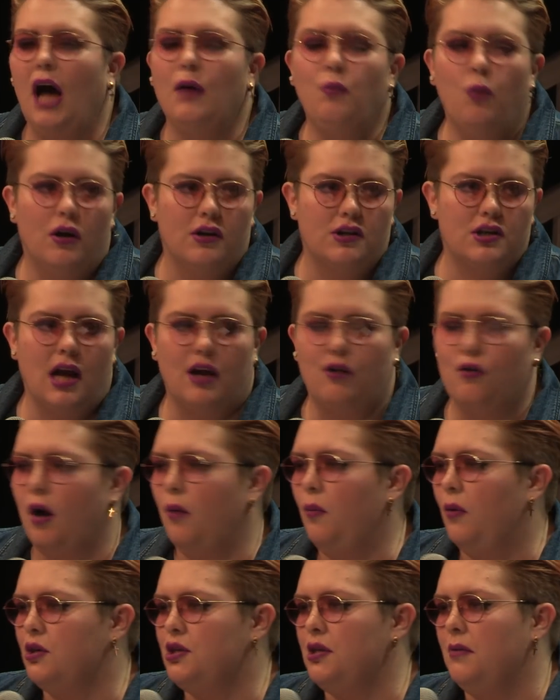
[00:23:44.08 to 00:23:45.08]
I watched. I grew
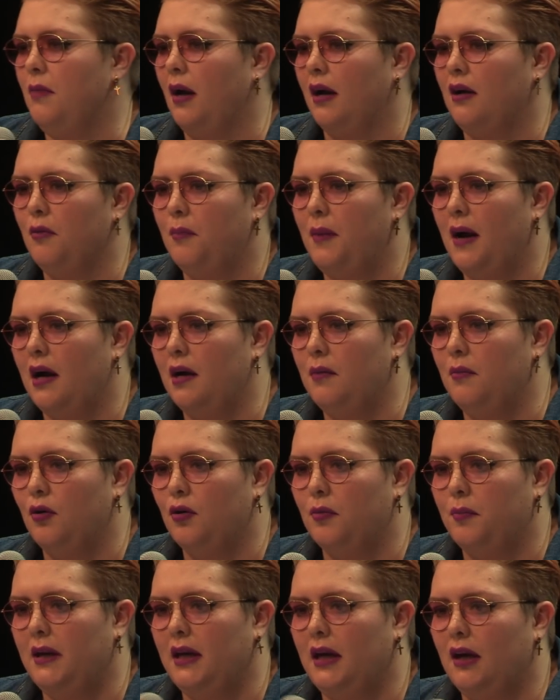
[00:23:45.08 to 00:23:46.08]
up watching Michael
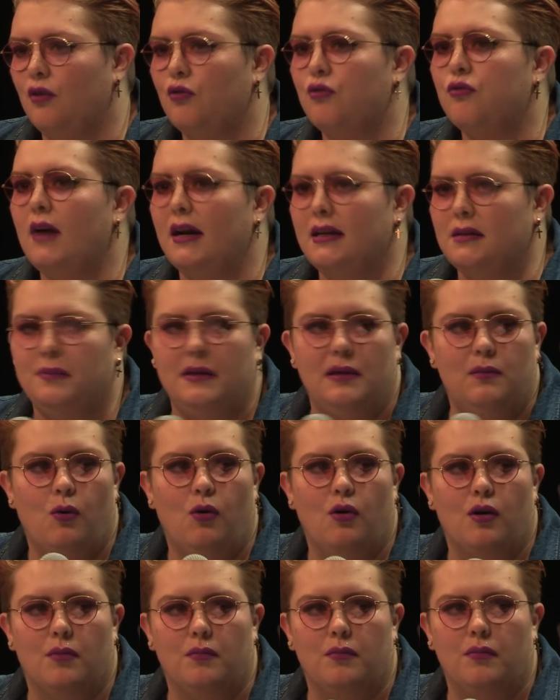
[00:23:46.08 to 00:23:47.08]
Barrymore be incredibly
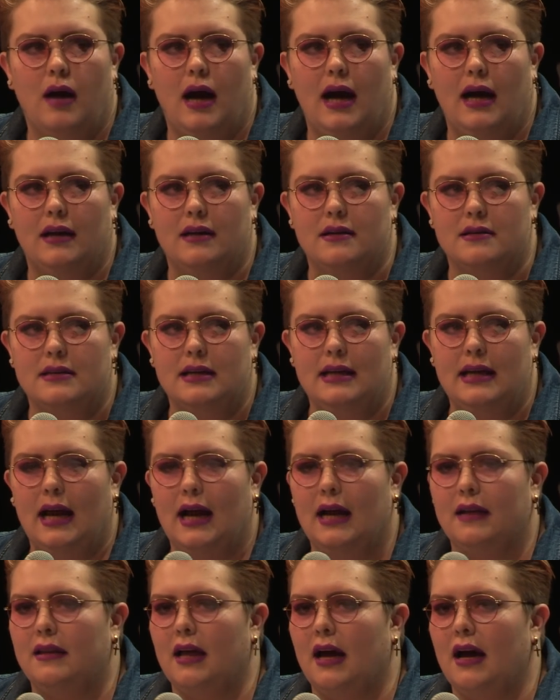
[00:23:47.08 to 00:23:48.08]
warm, and he
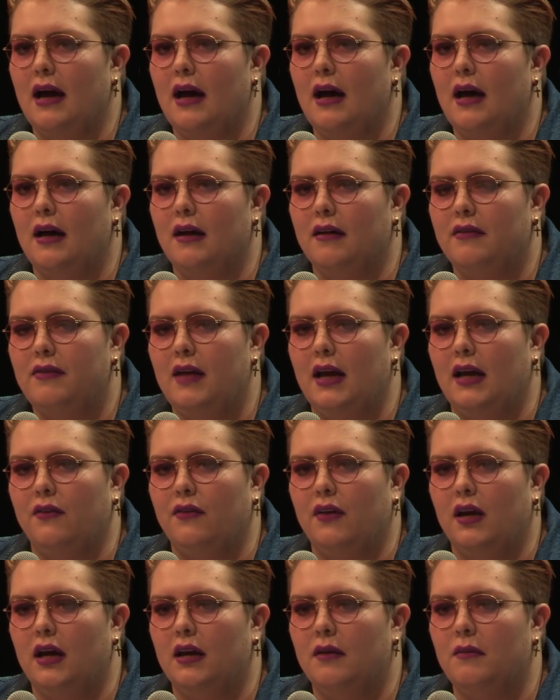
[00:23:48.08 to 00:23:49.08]
had that uh,
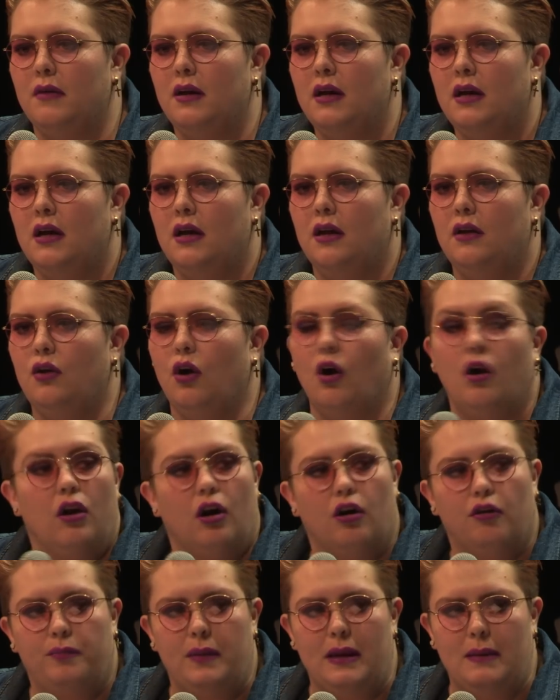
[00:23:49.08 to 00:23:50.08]
thing that not a
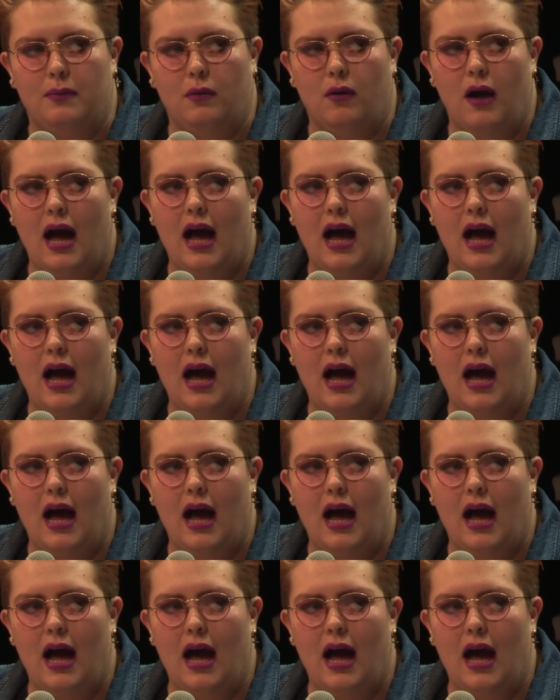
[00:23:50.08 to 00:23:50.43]
lot of people